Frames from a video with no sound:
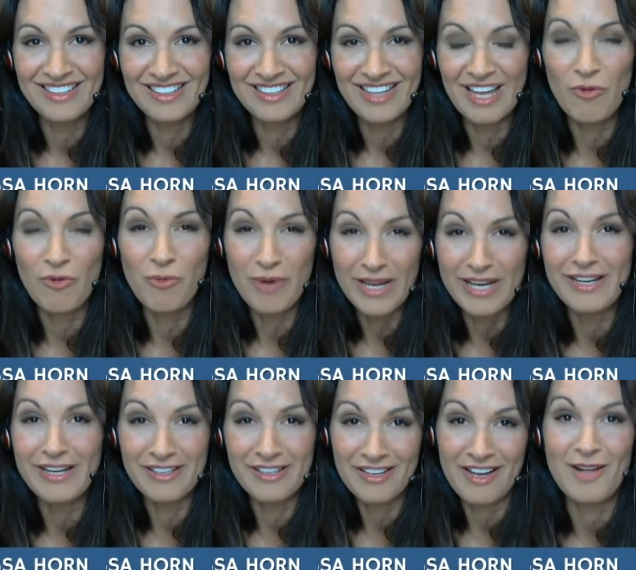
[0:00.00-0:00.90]
Like, what
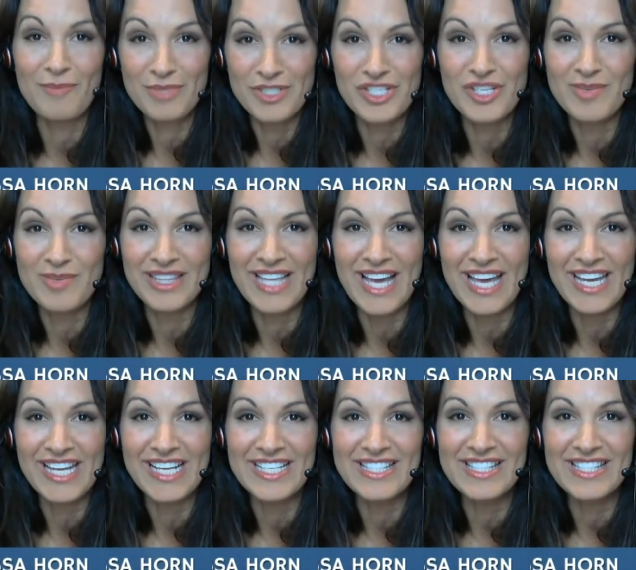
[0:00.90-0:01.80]
an accomplishment
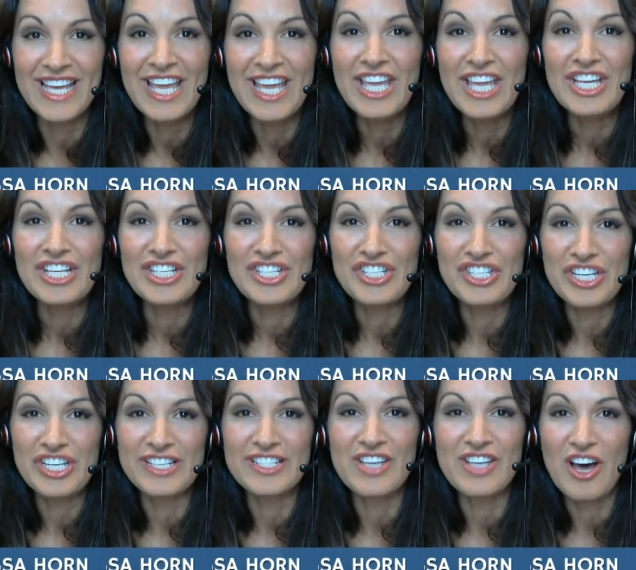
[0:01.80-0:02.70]
that is.
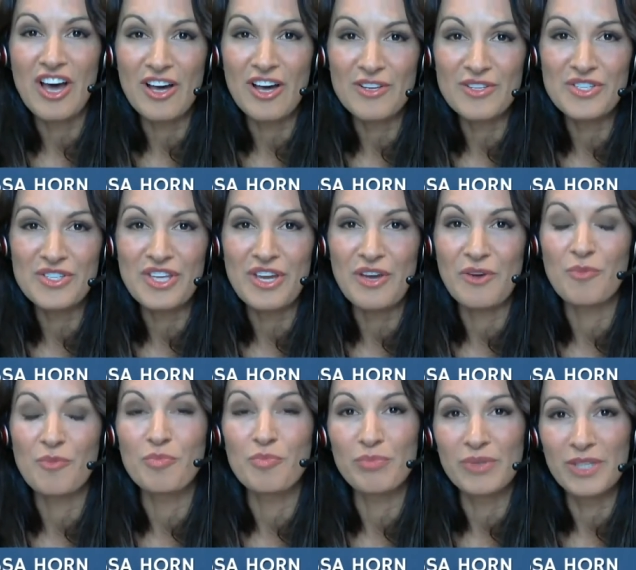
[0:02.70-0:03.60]
She has
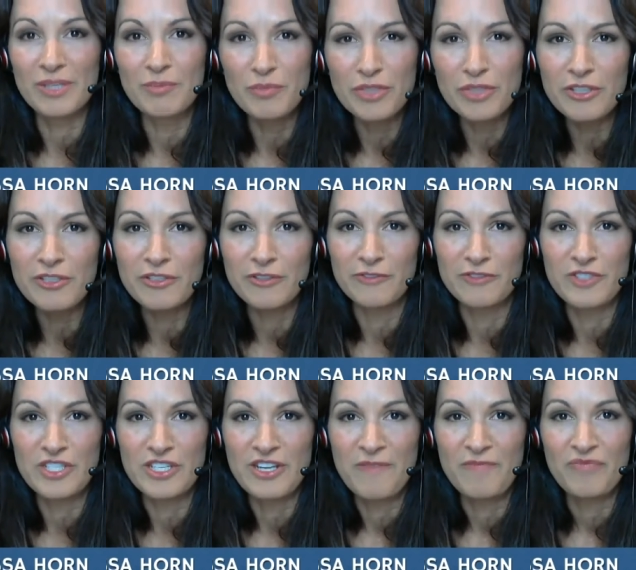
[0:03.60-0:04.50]
also
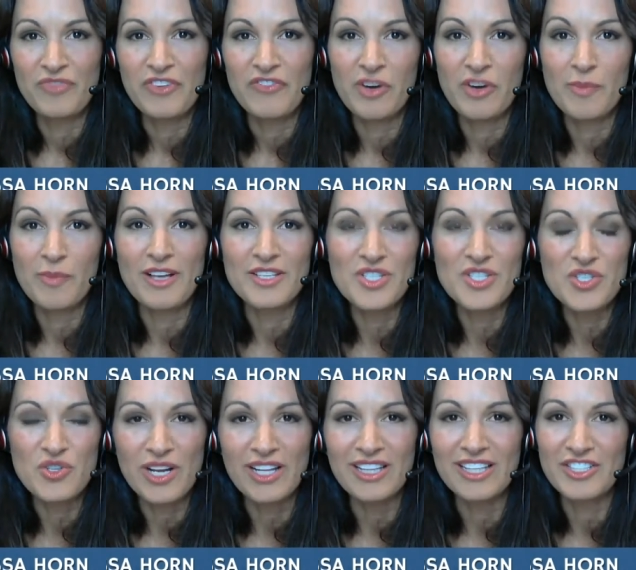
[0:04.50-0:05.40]
moved from
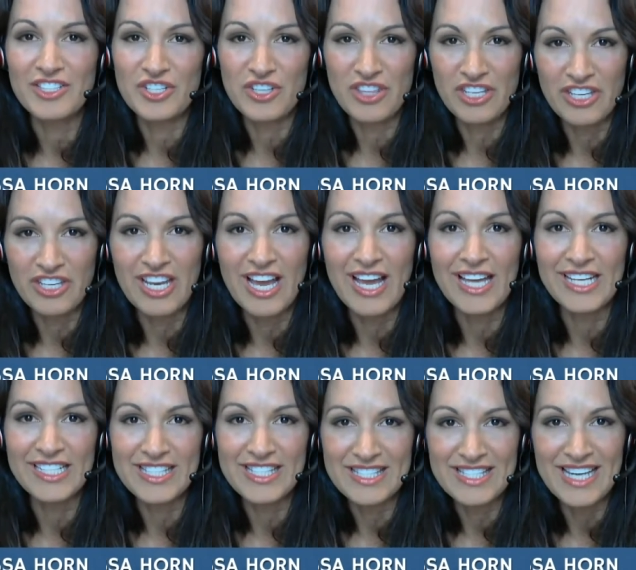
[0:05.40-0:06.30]
Australia to the
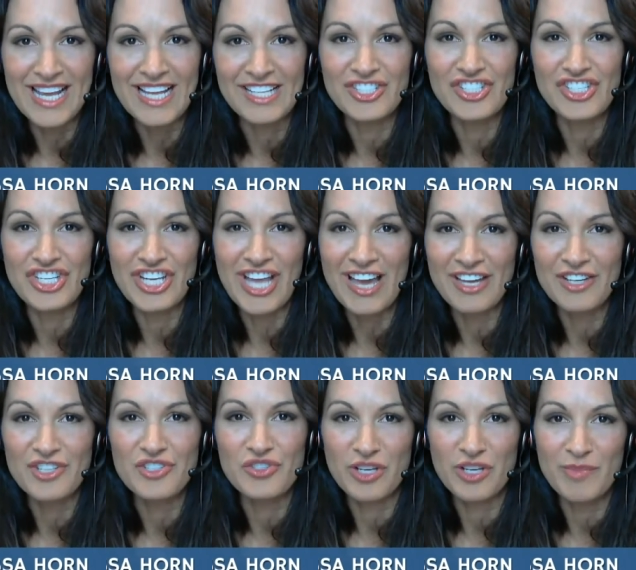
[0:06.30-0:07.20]
United States. She had
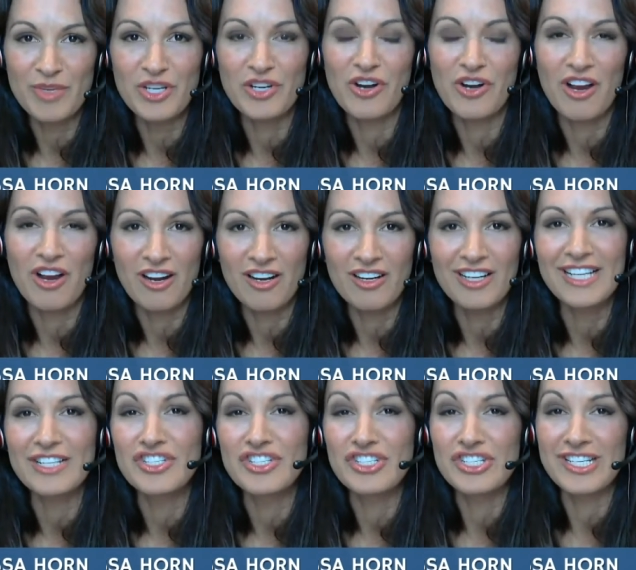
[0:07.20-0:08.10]
a dream in her heart
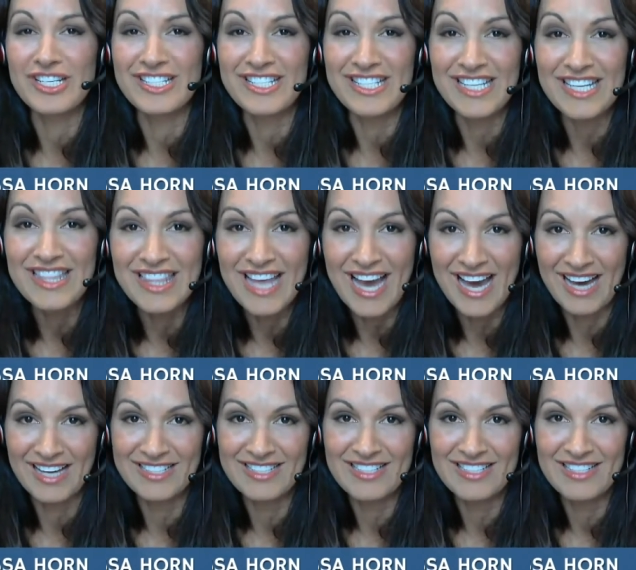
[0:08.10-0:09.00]
and she did
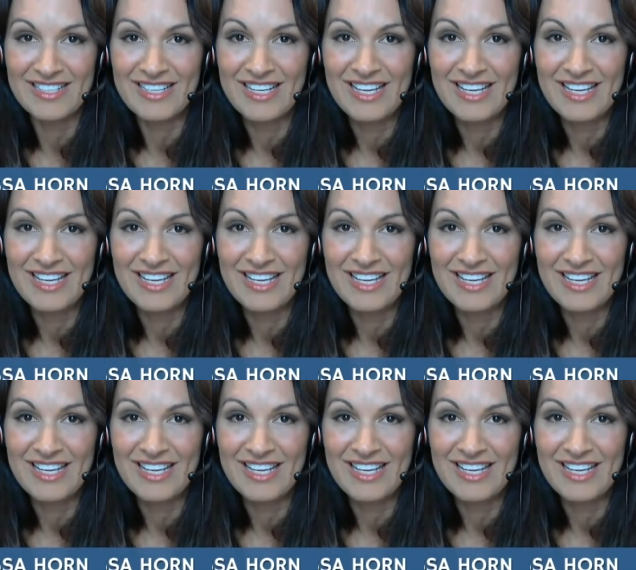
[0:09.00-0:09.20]
that.